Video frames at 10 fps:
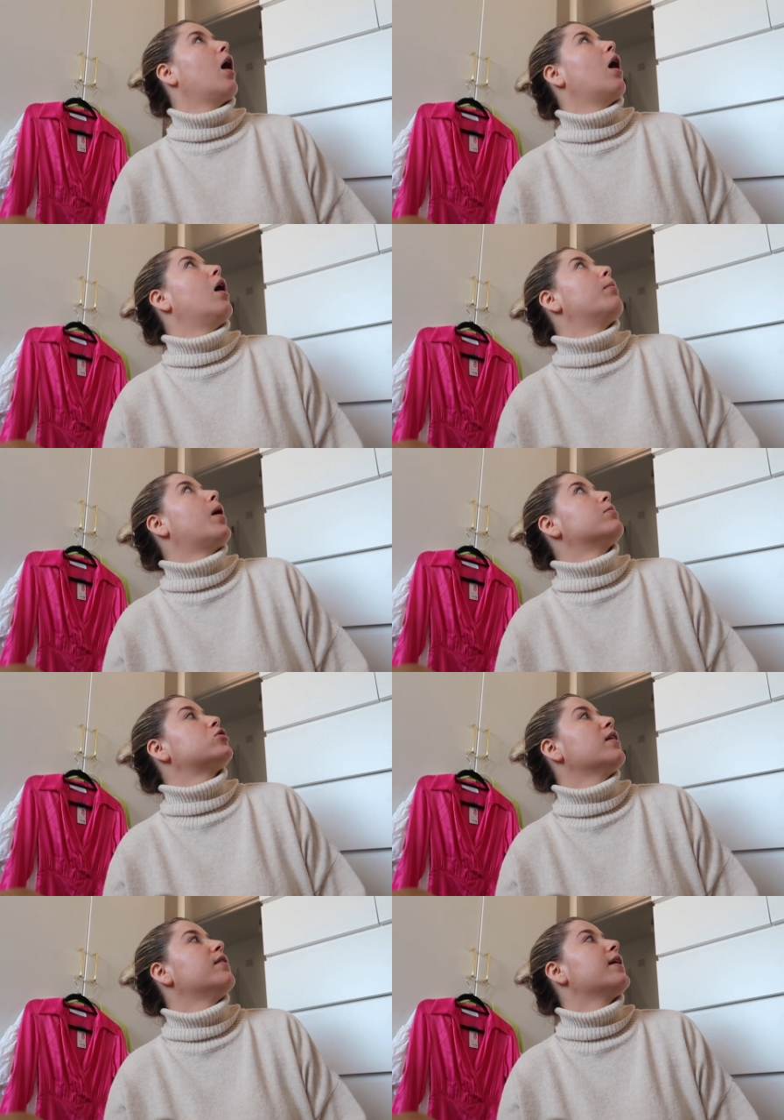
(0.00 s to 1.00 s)
I'm
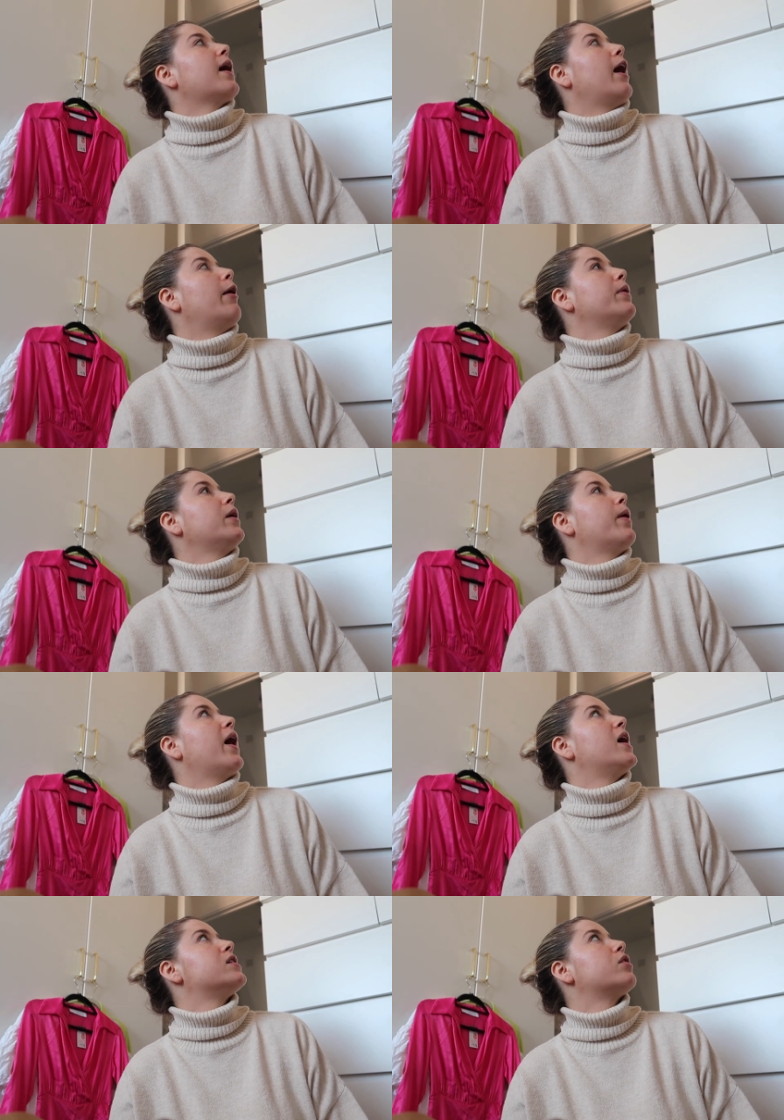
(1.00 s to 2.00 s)
trying to think how many
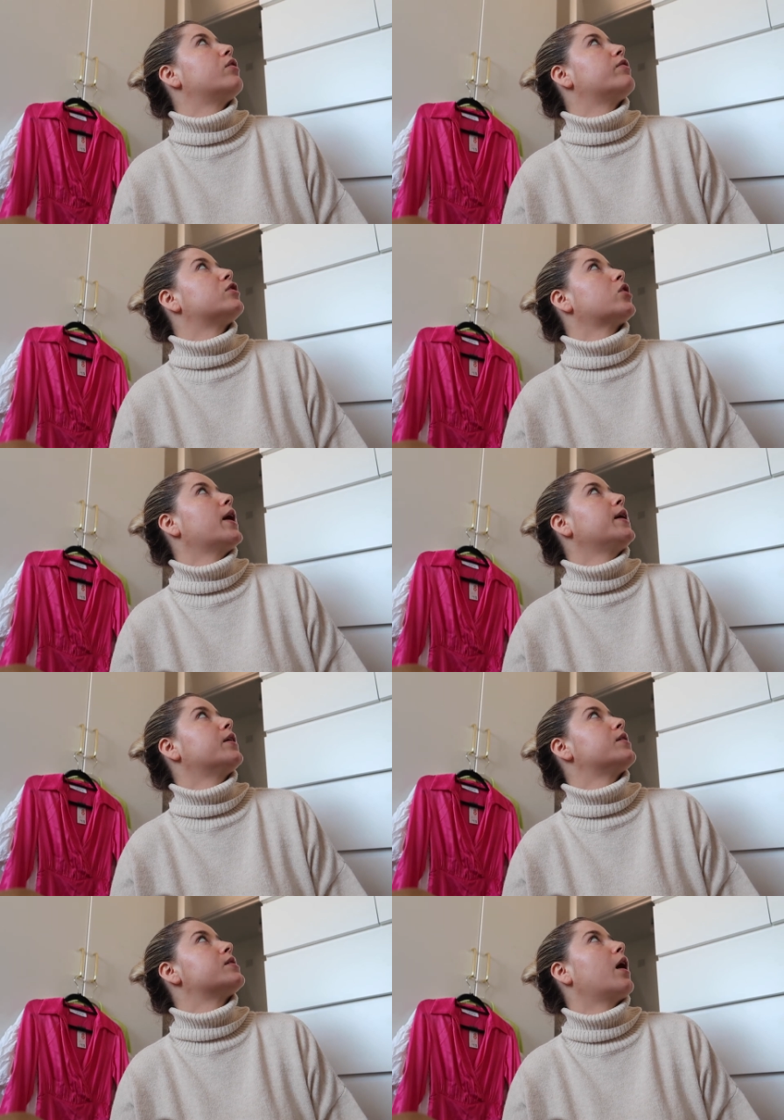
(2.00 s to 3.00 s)
pairs of
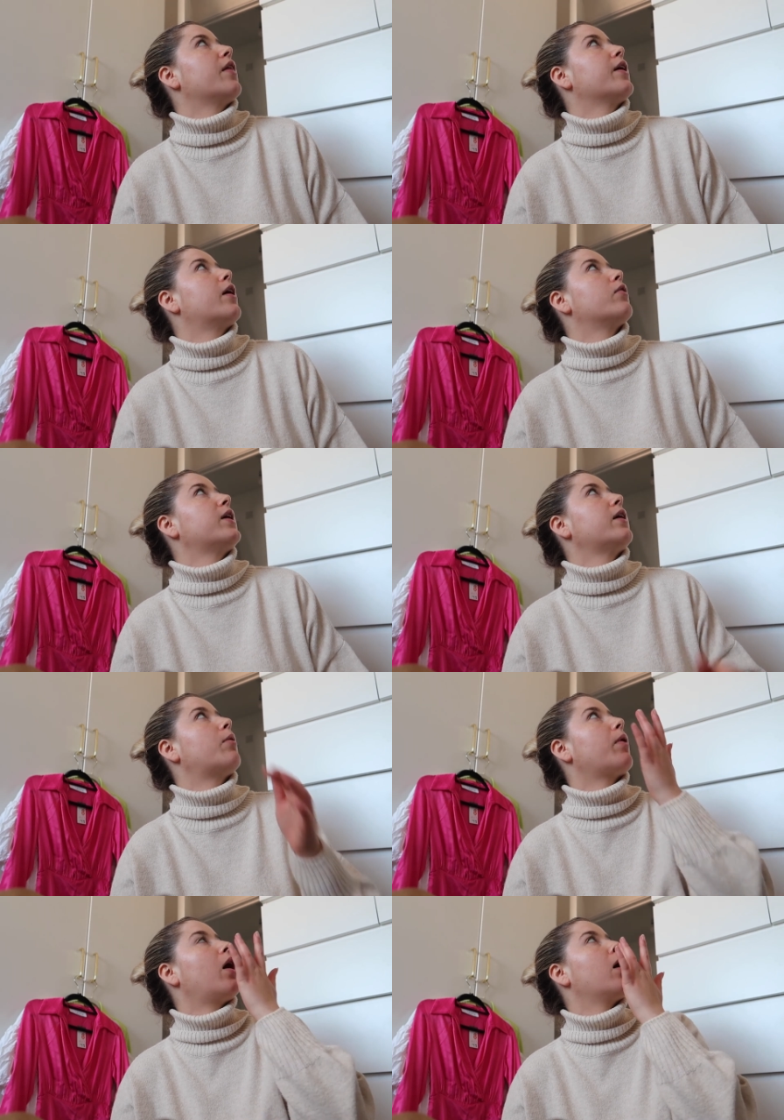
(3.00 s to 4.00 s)
trainers I think I'll need.
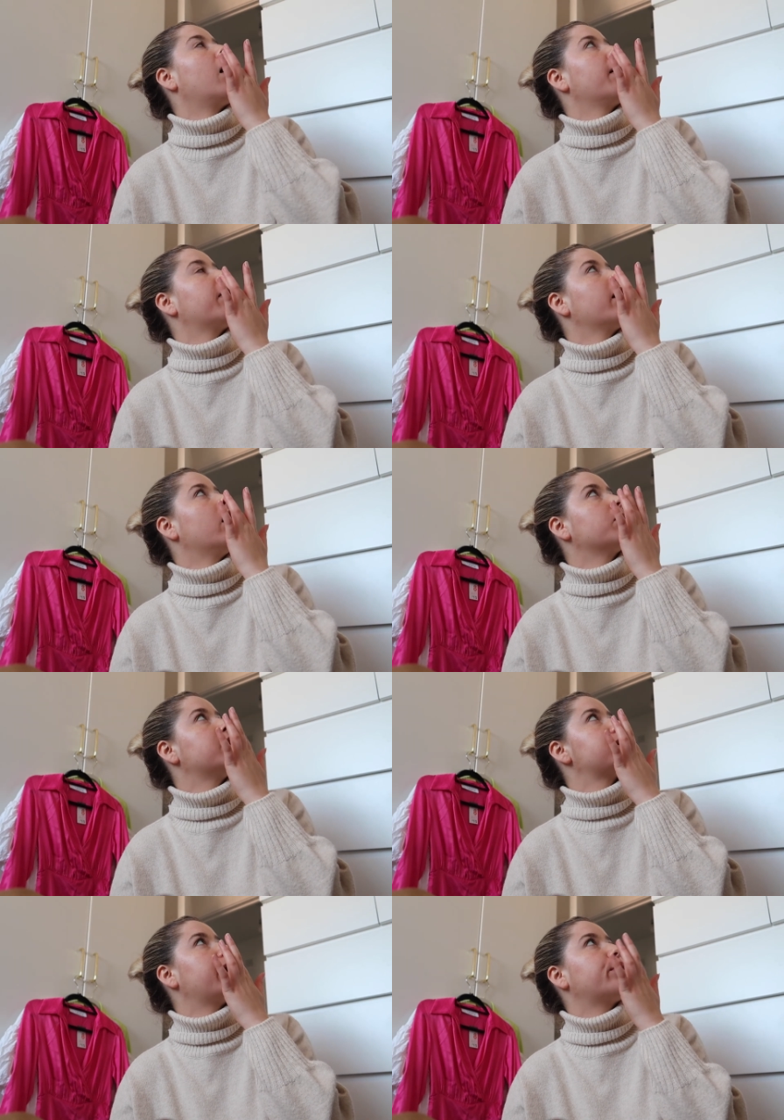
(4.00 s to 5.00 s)
I think I'm going
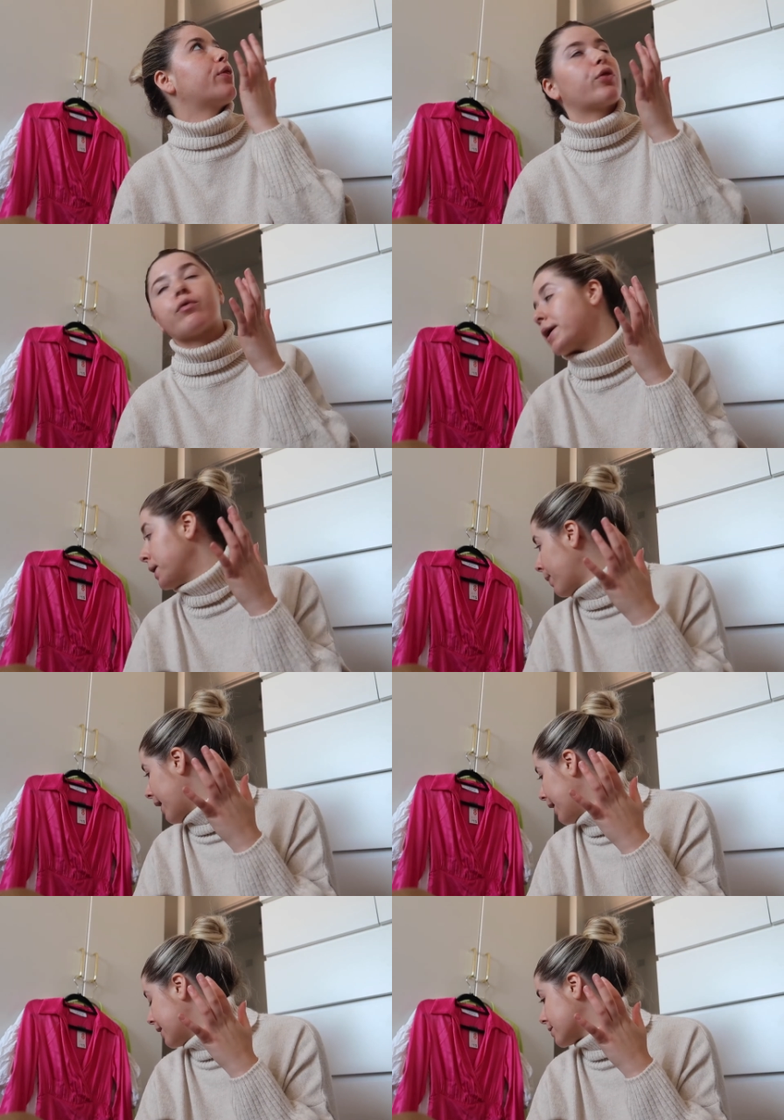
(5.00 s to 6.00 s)
to take 3
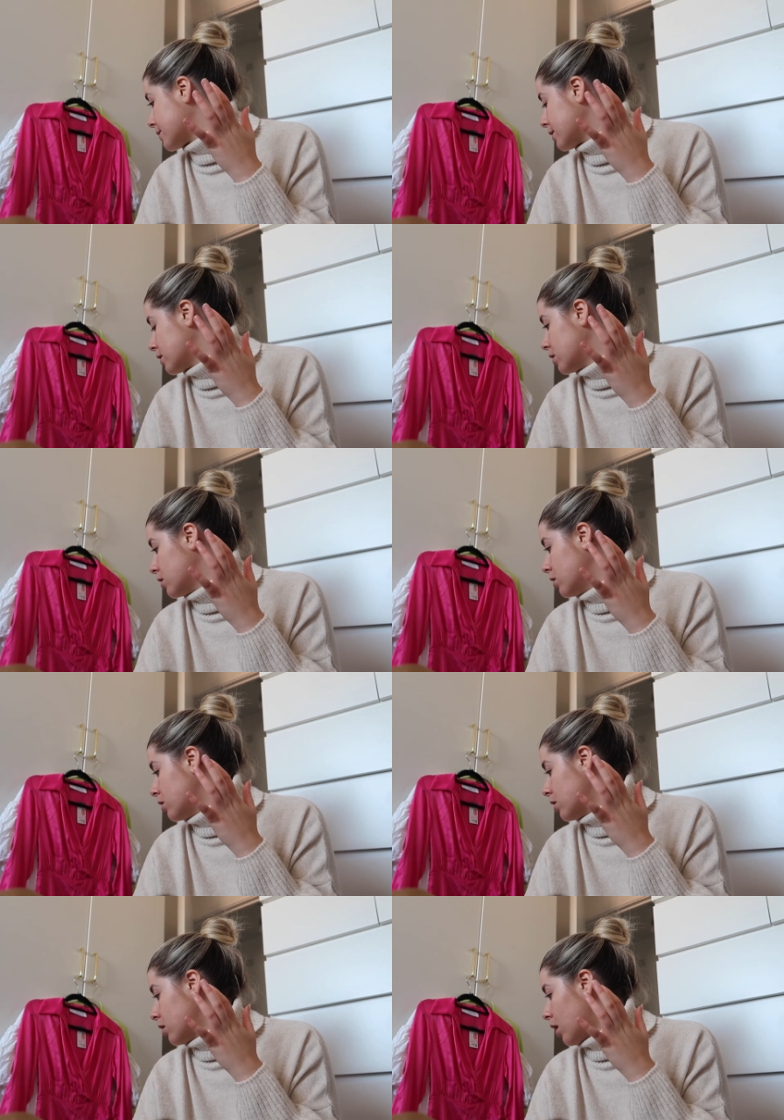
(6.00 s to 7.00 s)
pairs.
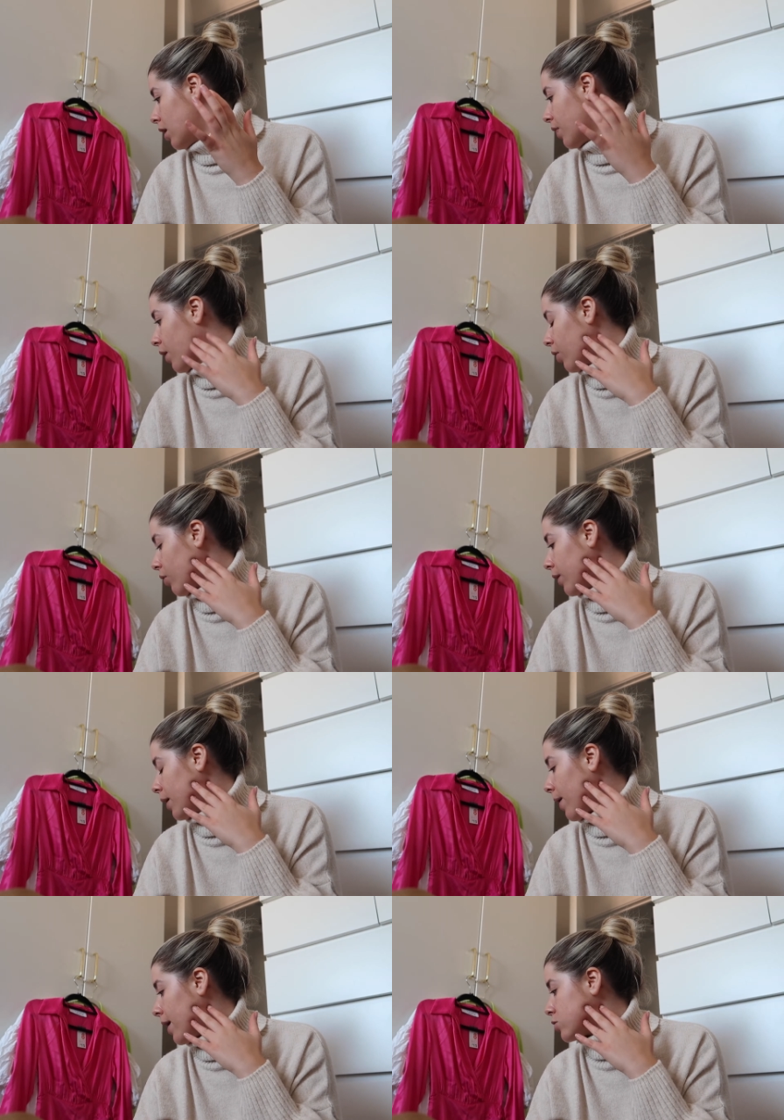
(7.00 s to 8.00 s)
I think 3
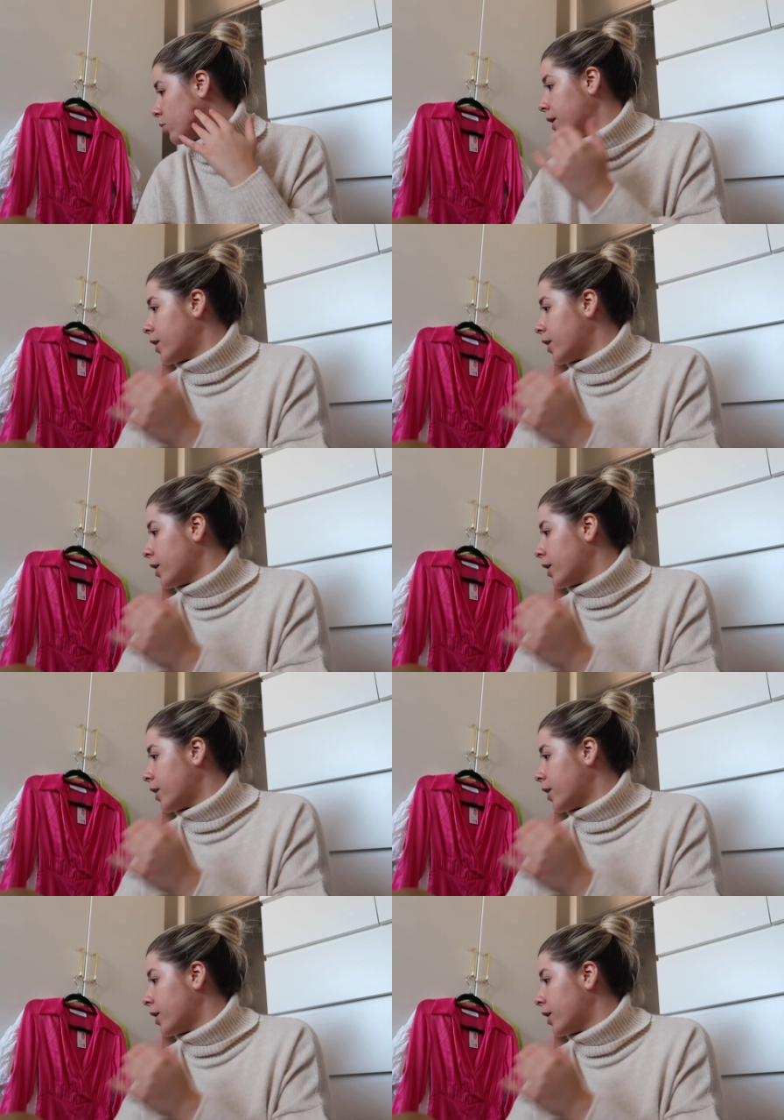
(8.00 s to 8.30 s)
pairs will be